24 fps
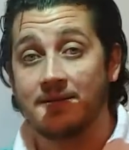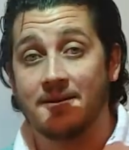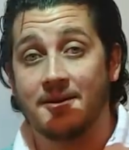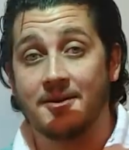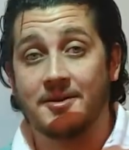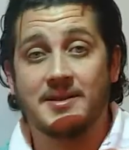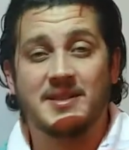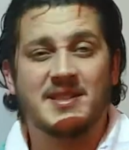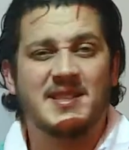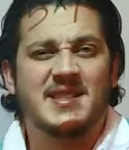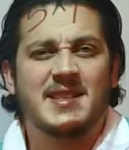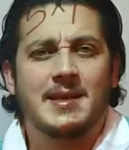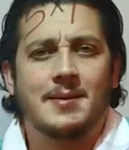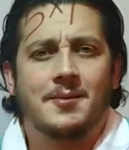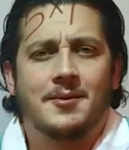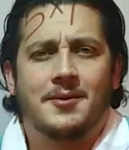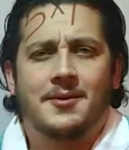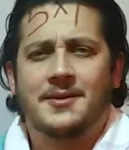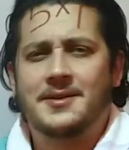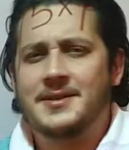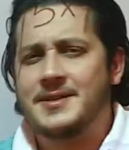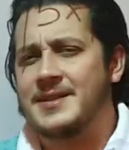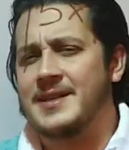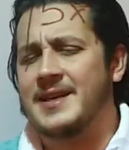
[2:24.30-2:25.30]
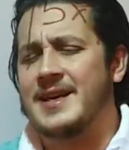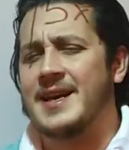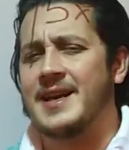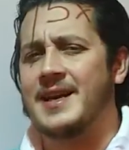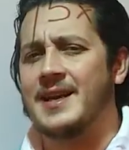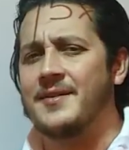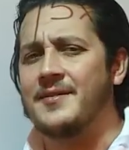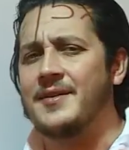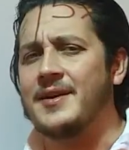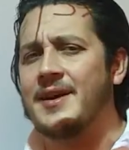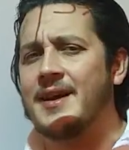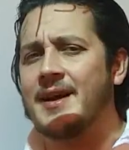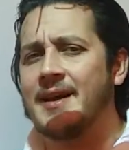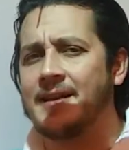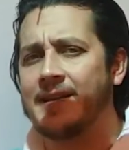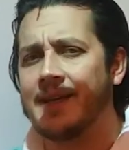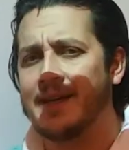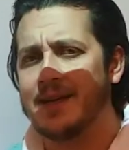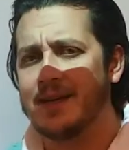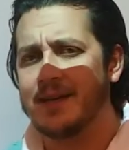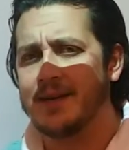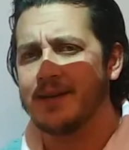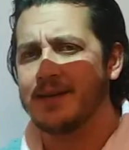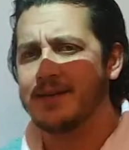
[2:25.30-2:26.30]
are just similar, just to kind of give you an
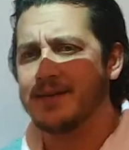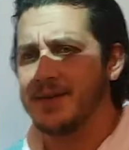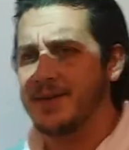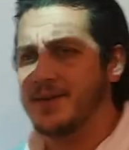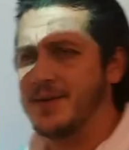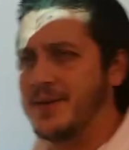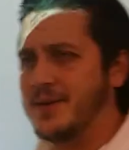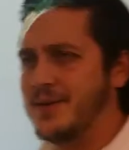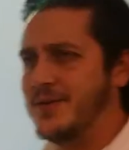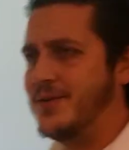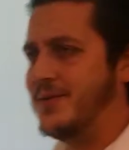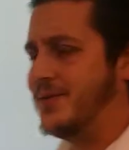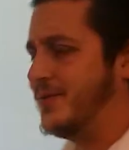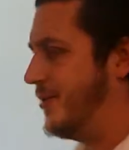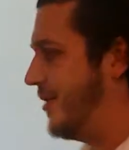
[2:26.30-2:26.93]
idea so you don't get too